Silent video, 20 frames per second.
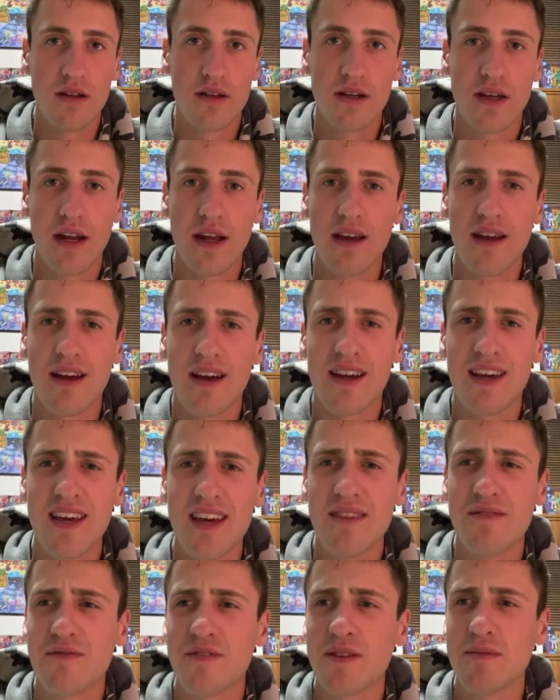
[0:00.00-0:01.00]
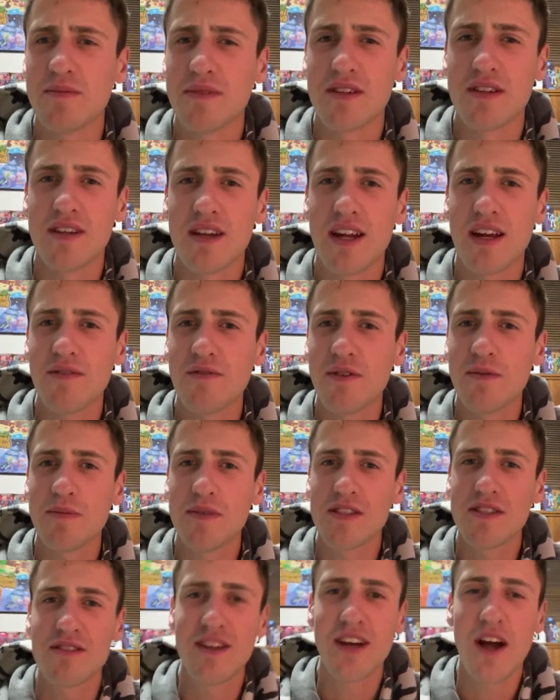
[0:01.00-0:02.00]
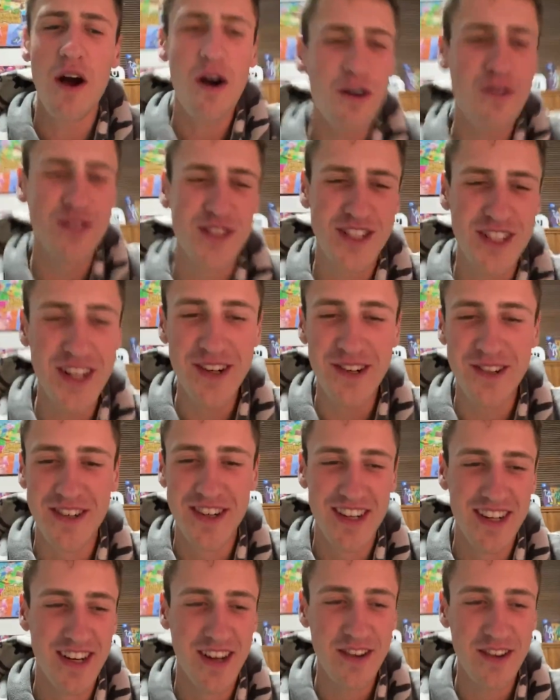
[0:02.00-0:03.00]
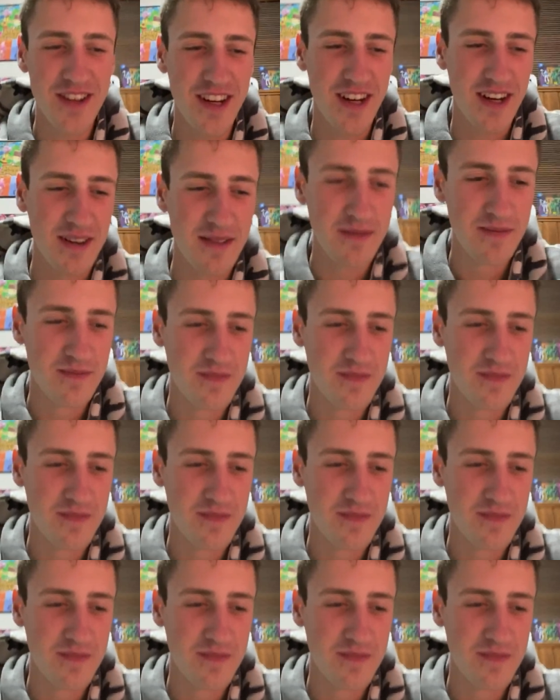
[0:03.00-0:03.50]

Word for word: Can I? I can't flip. The, can I flip the screen? Oh shoot! Hold up.